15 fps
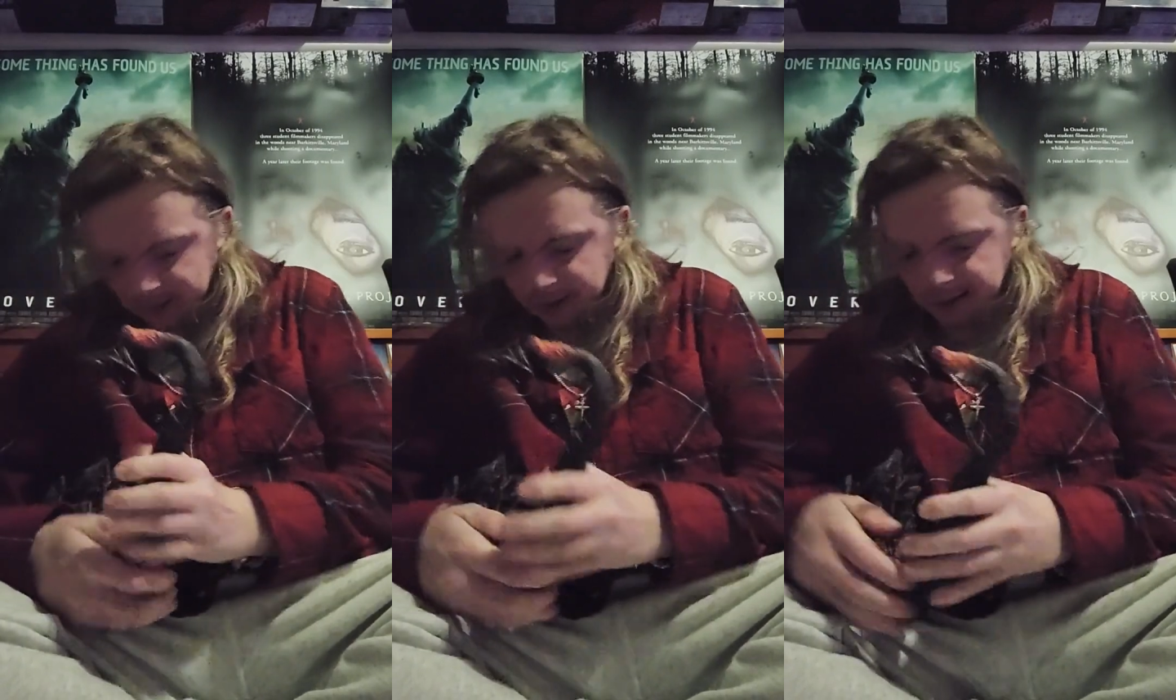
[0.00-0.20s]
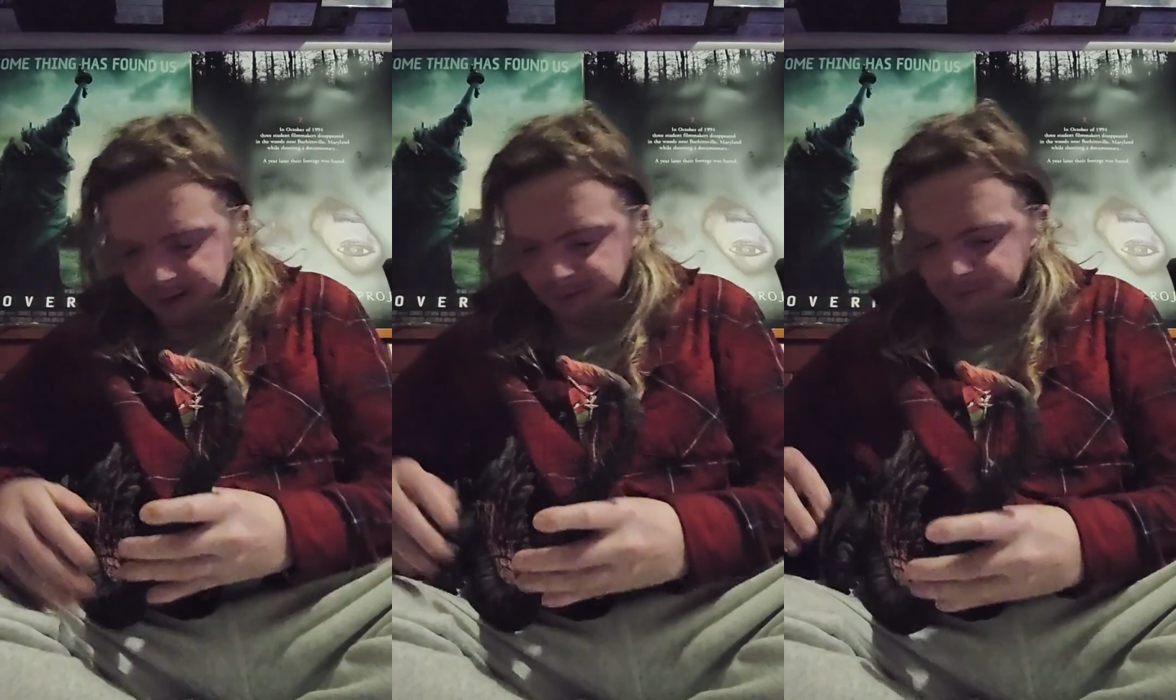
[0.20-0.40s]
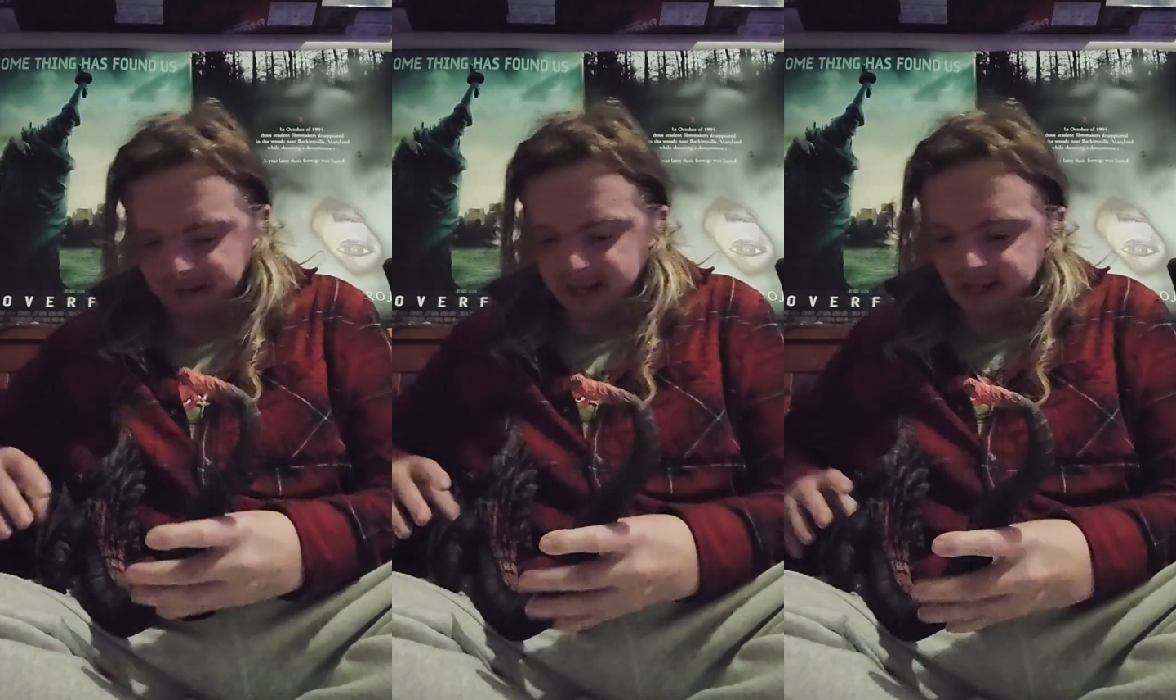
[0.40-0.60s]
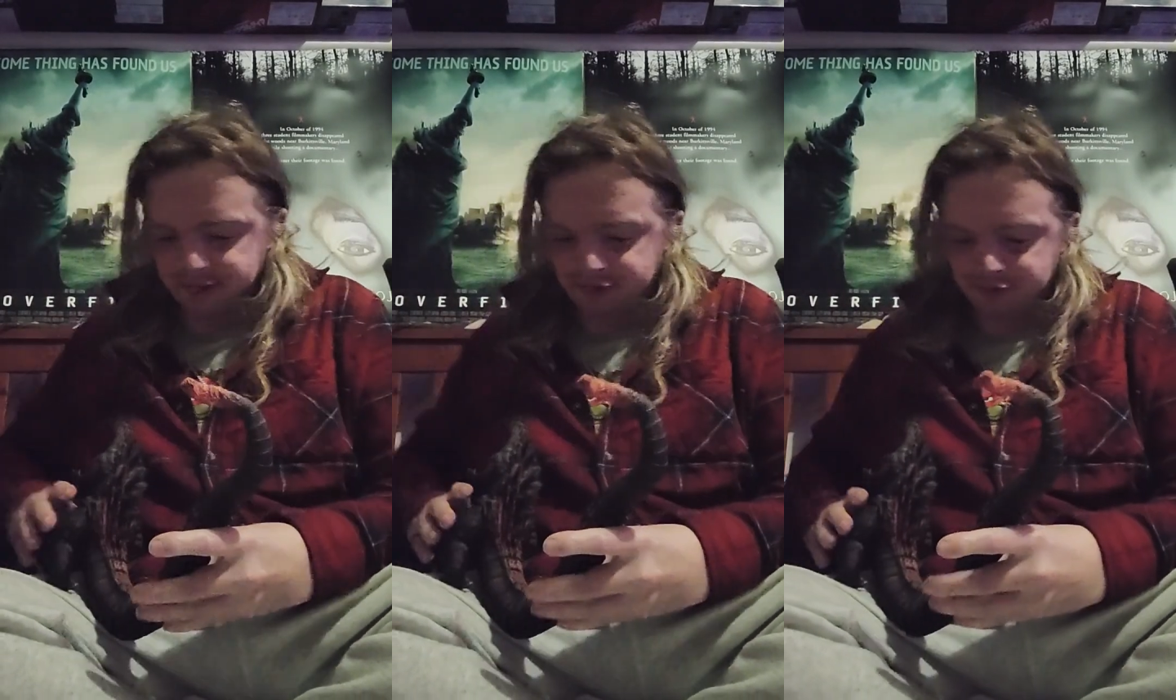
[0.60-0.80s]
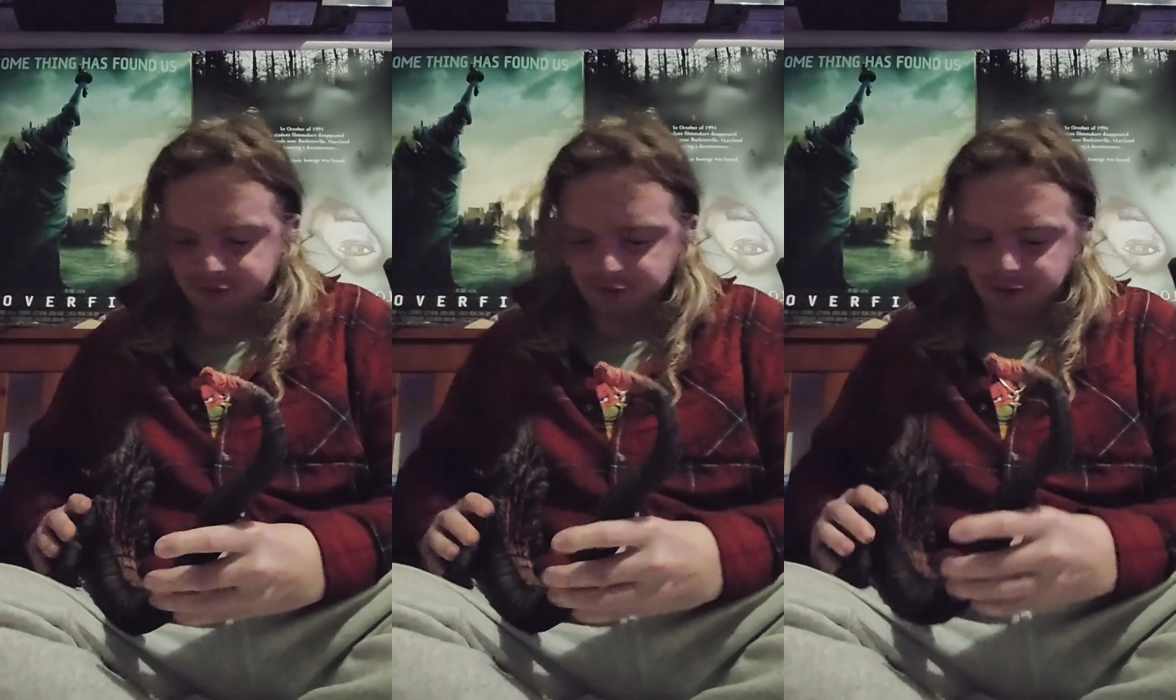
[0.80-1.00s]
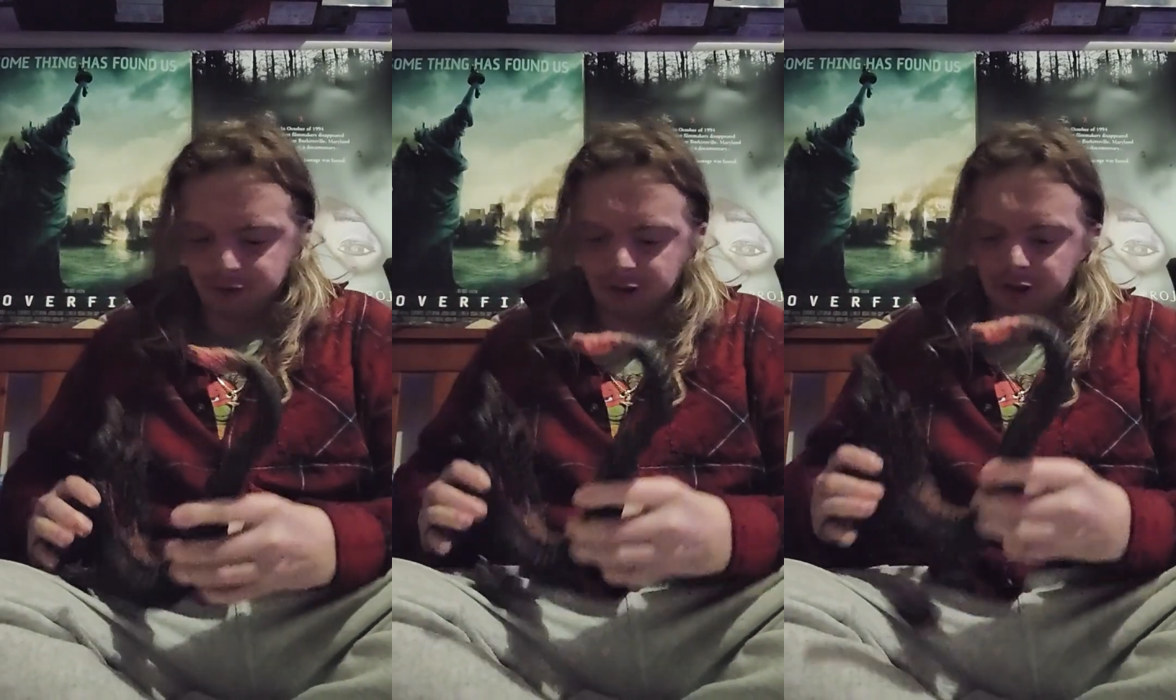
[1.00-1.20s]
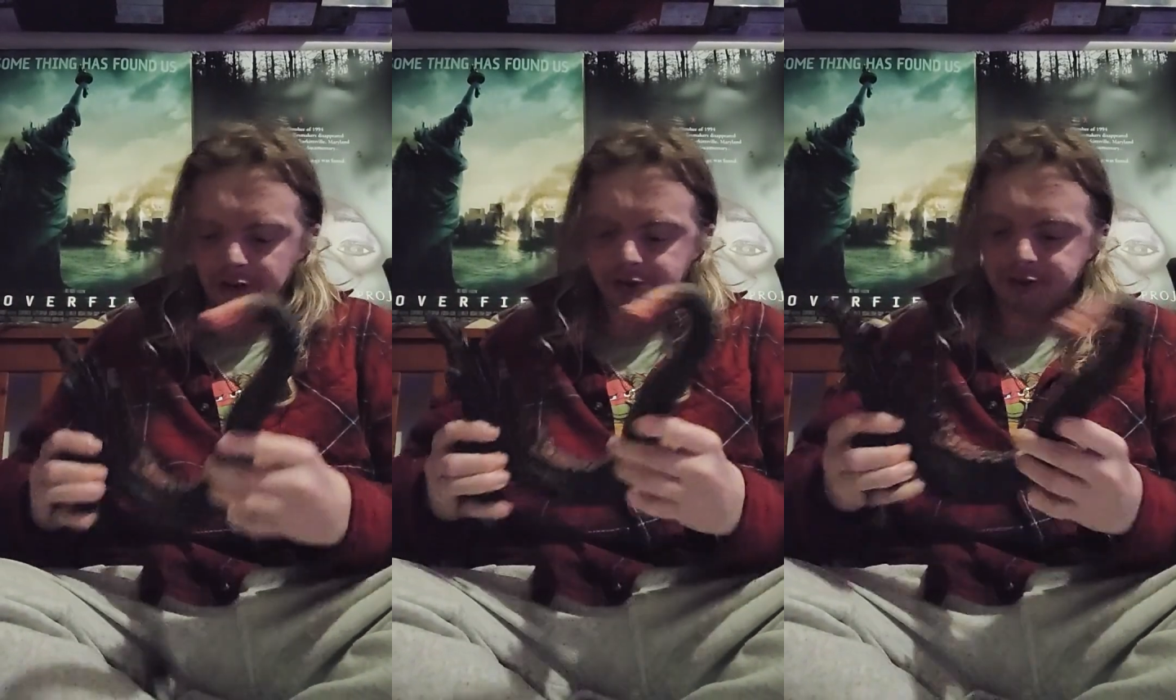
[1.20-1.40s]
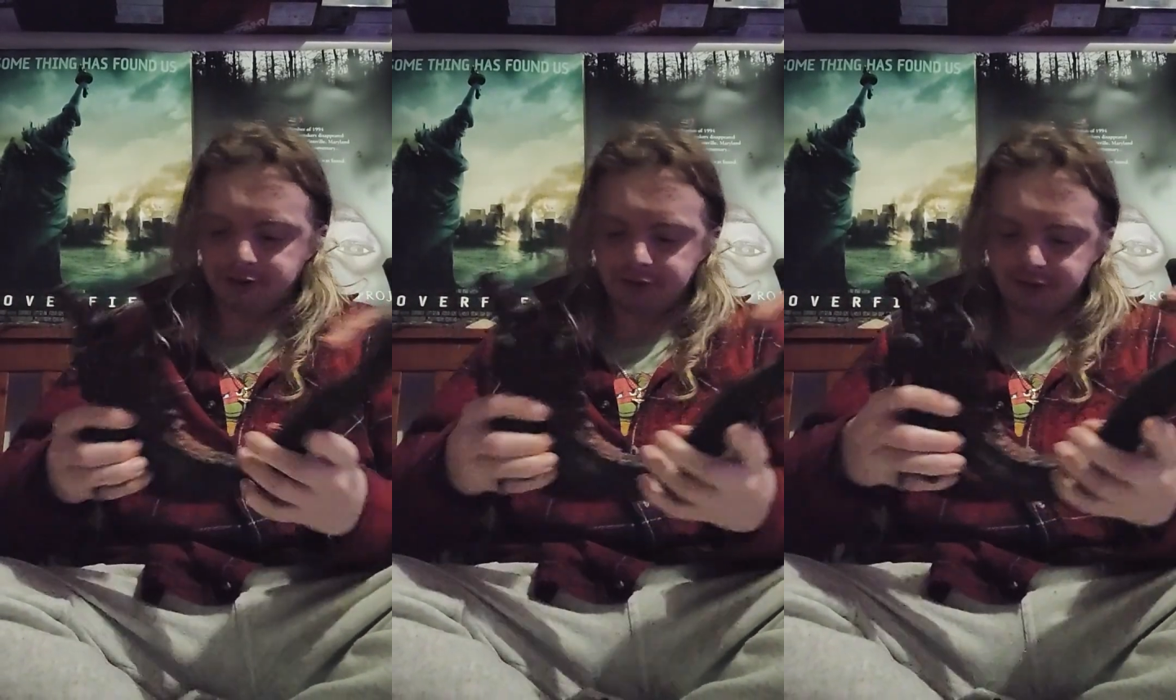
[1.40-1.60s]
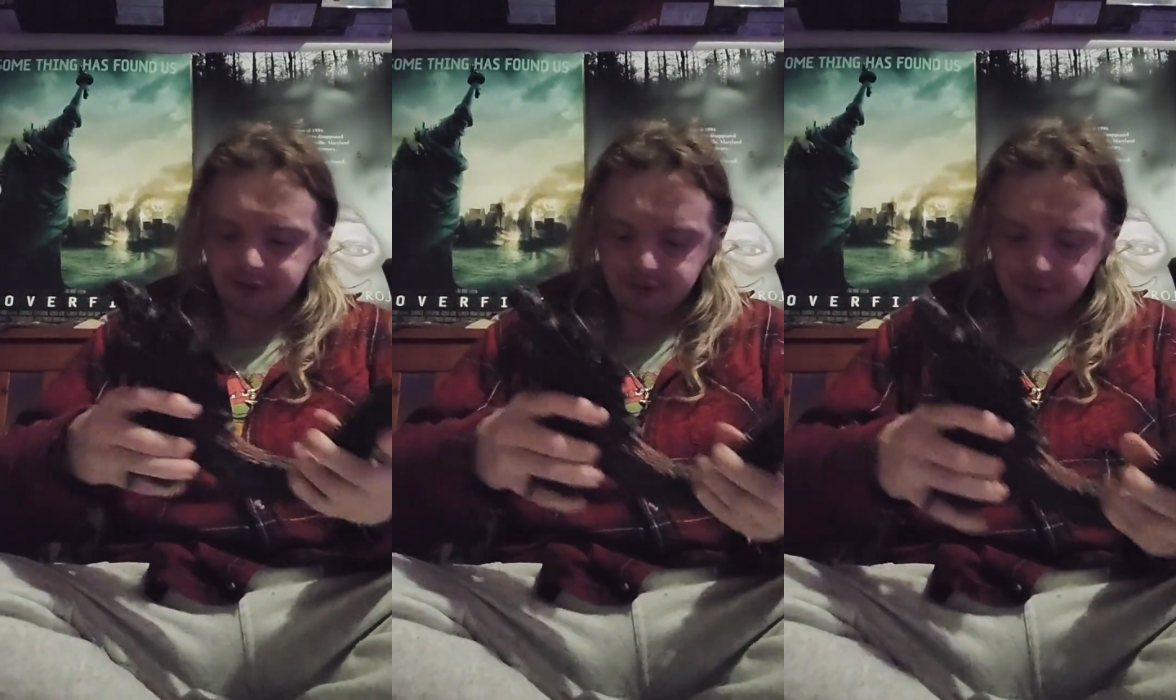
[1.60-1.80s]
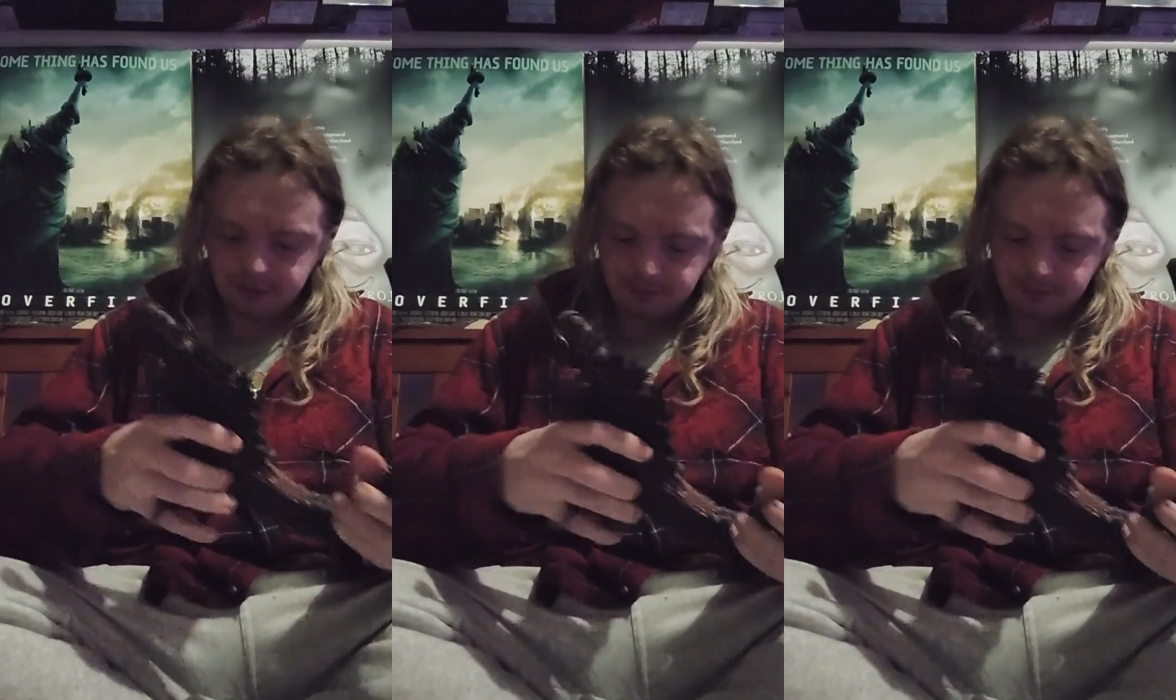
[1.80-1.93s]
like thousands of dollars.